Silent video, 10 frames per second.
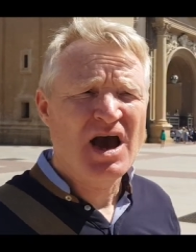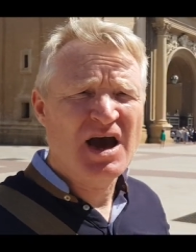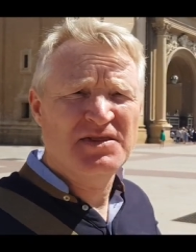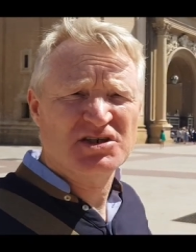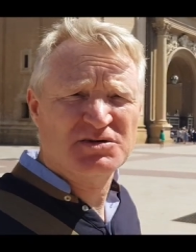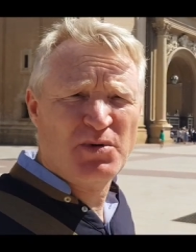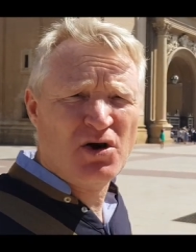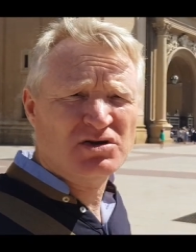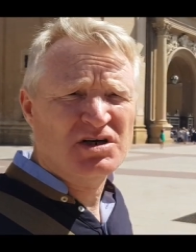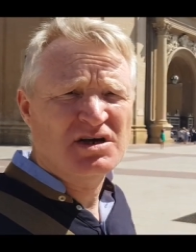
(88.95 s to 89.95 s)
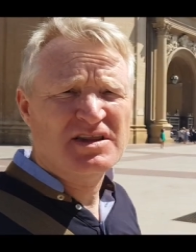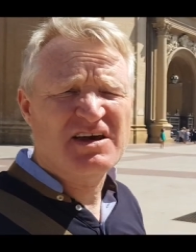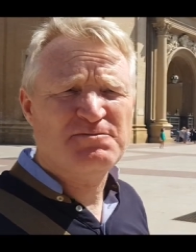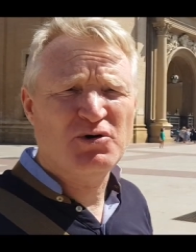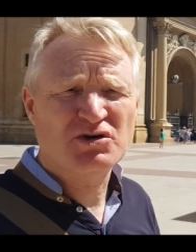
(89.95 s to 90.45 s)
and the spot
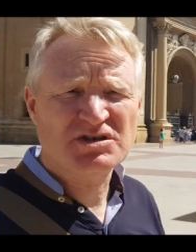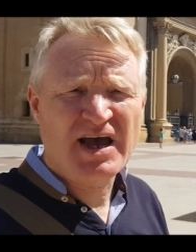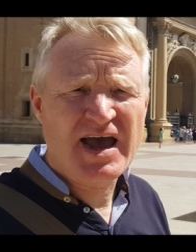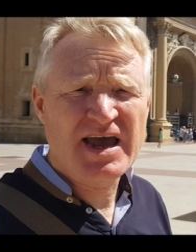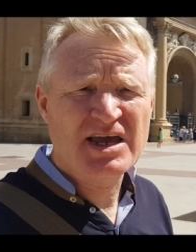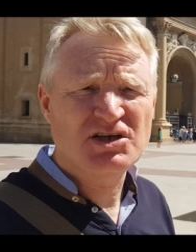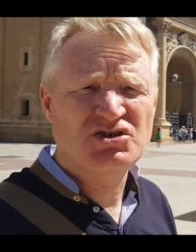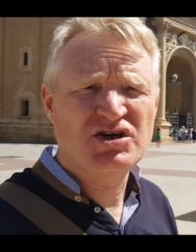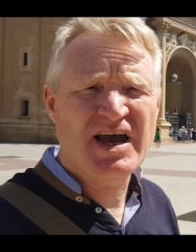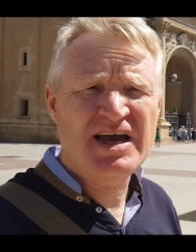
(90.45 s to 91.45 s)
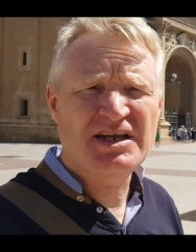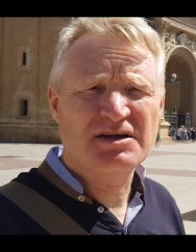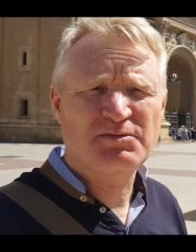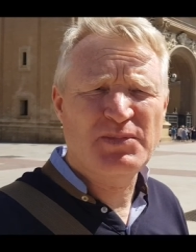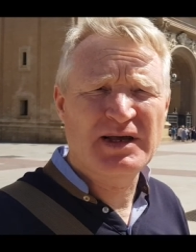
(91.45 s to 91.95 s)
they've put a jade
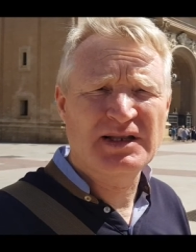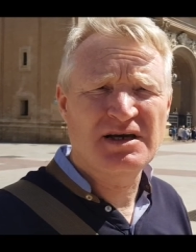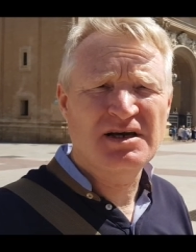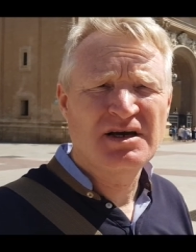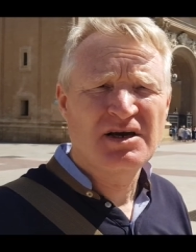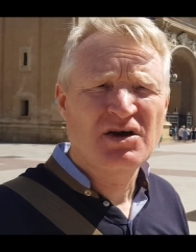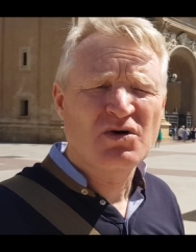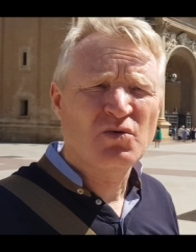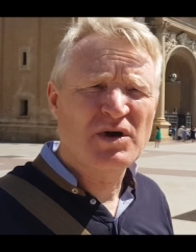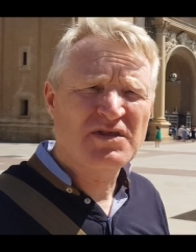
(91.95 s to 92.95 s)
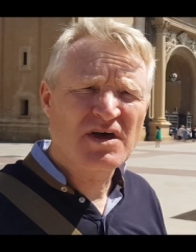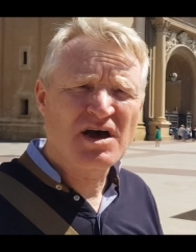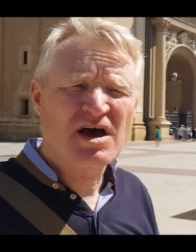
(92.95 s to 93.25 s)
pillar with a,